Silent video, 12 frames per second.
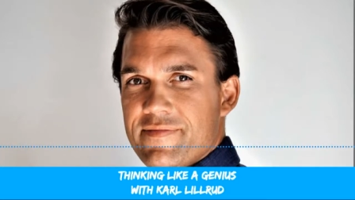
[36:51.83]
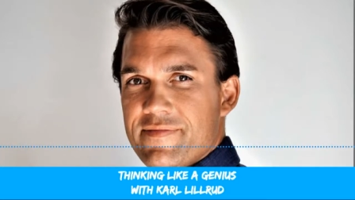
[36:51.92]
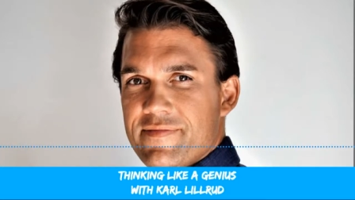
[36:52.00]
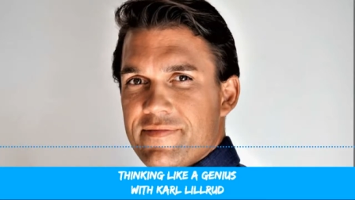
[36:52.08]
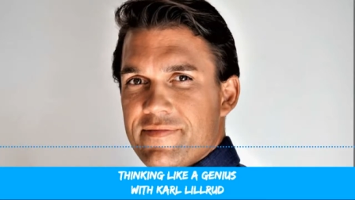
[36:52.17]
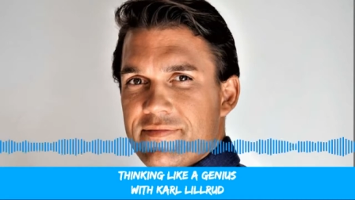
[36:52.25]

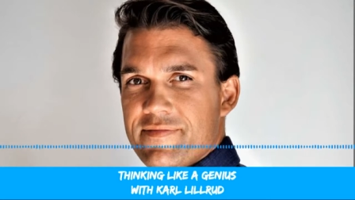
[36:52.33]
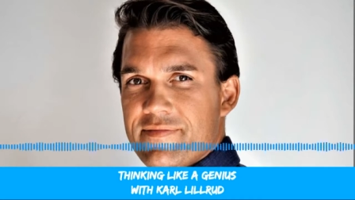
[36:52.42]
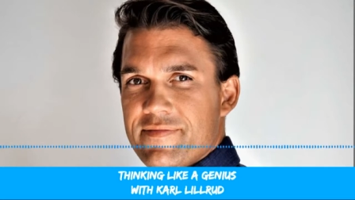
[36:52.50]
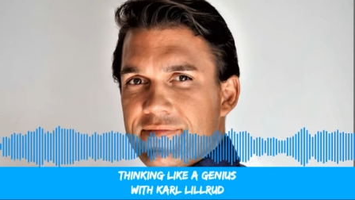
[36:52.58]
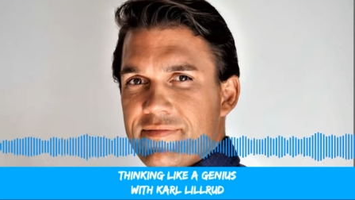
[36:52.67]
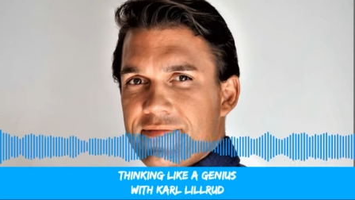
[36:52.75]
you could
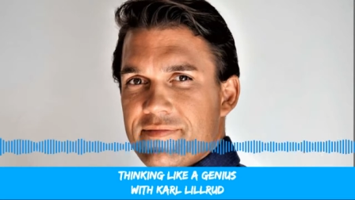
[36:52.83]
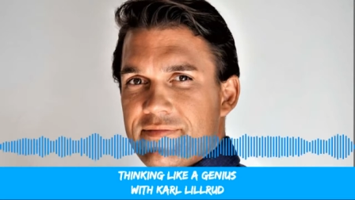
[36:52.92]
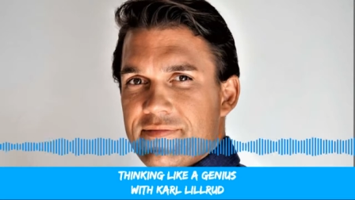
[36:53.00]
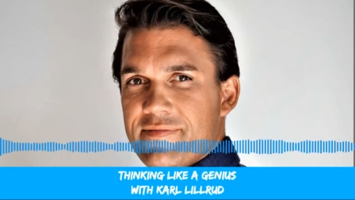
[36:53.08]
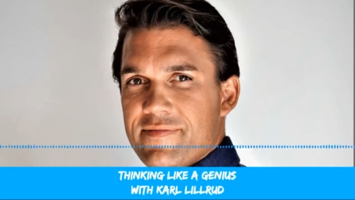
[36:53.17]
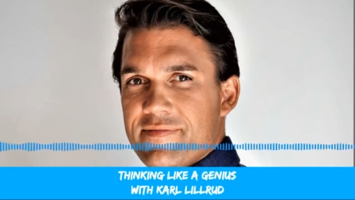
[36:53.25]
probably
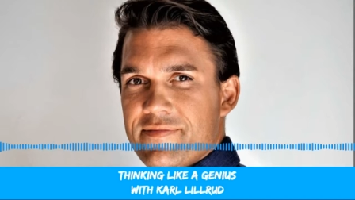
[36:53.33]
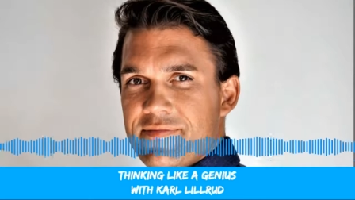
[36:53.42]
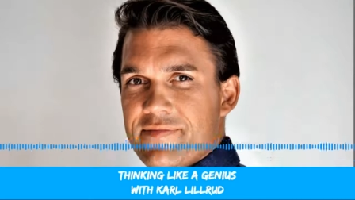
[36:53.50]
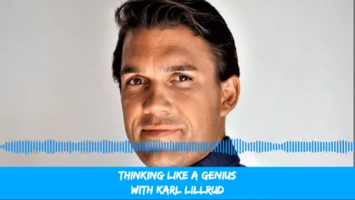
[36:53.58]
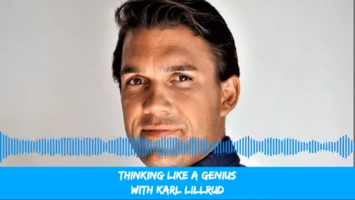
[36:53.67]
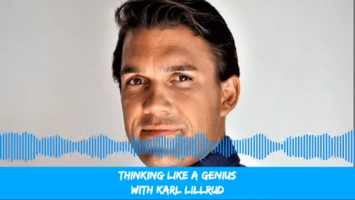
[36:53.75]
send your
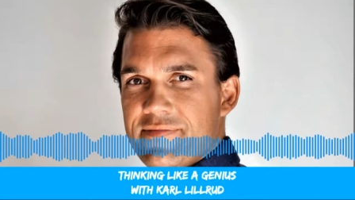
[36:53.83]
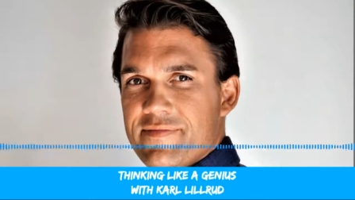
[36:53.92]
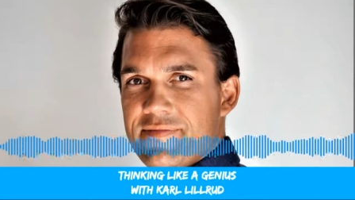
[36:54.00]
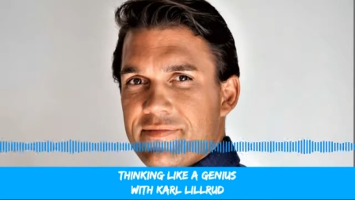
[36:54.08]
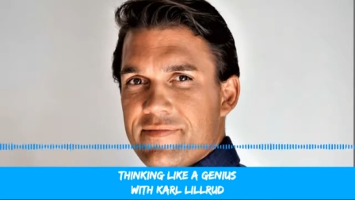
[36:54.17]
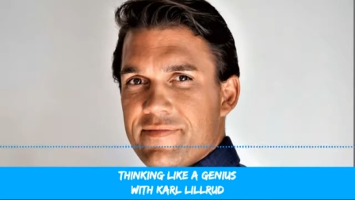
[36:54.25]
DNA
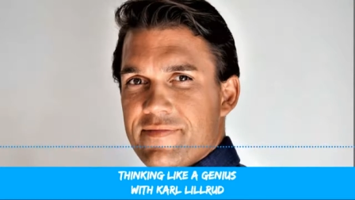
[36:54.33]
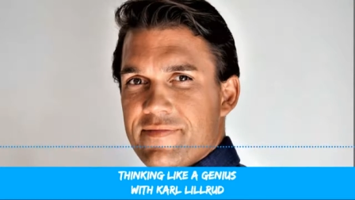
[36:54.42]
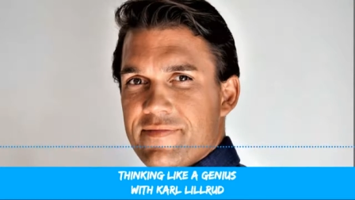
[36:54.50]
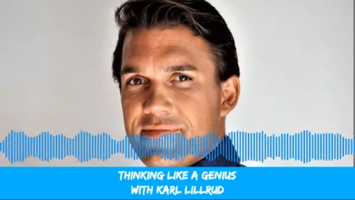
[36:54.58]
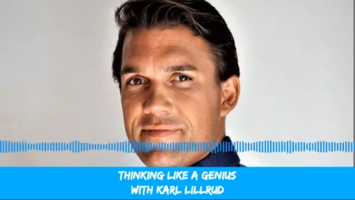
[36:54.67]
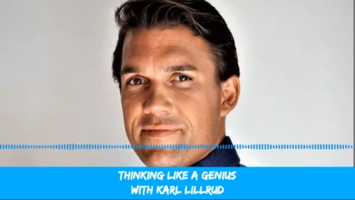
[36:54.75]
code
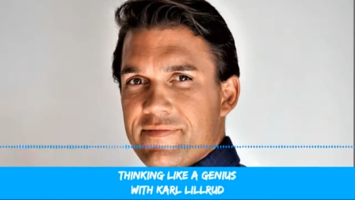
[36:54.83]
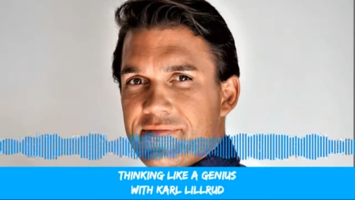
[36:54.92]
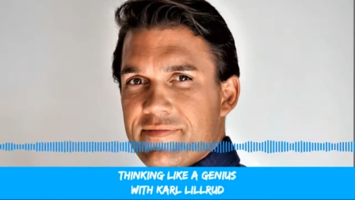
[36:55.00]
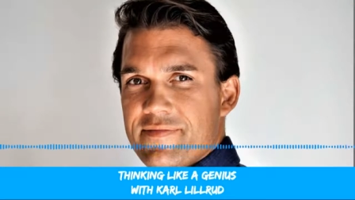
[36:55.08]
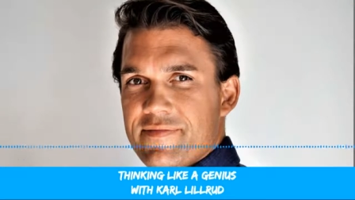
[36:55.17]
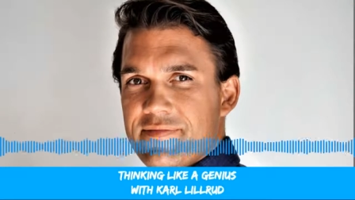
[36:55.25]
and
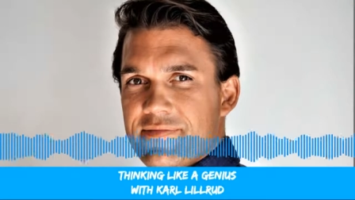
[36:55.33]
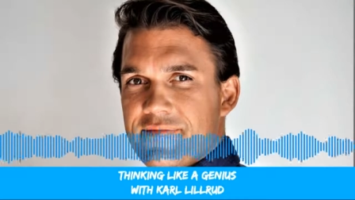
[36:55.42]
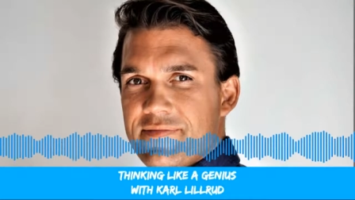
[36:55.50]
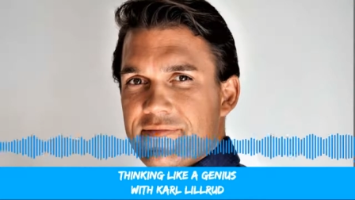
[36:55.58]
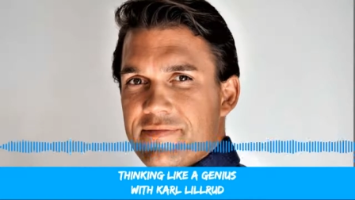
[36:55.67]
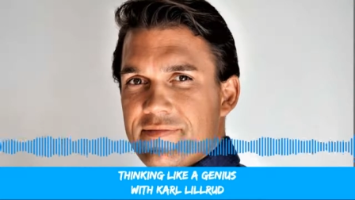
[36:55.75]
and
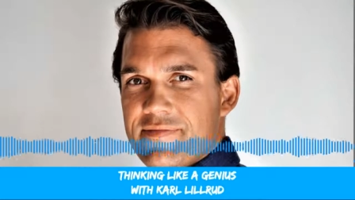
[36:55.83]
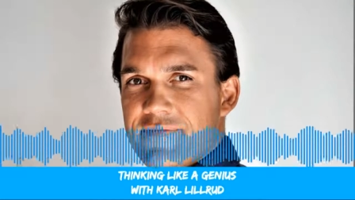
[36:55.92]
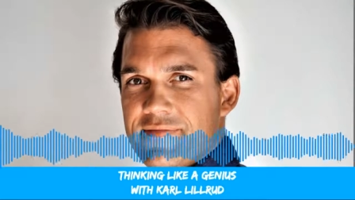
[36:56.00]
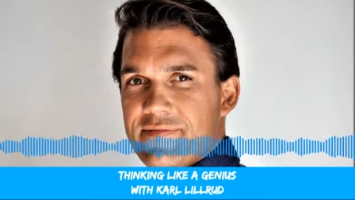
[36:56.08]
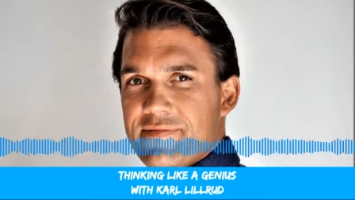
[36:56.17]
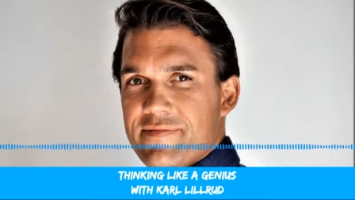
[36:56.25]
grow a new
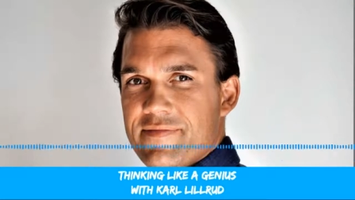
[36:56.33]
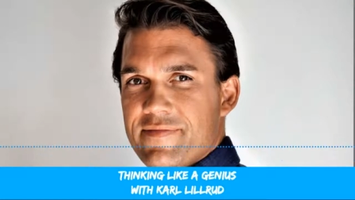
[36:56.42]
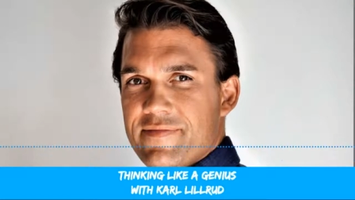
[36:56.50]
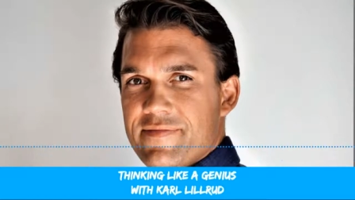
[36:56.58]
body there.